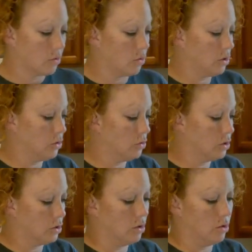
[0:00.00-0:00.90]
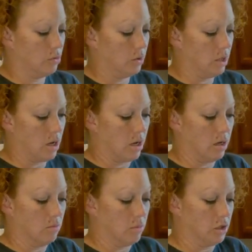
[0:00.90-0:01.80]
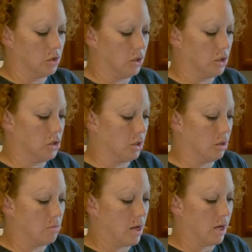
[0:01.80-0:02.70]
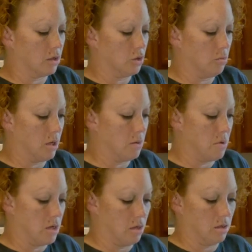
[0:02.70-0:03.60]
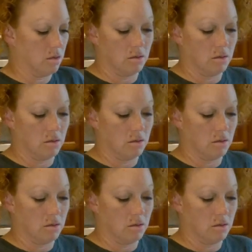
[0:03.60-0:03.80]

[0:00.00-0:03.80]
I'm going to slowly add my shredded chicken back to my pan.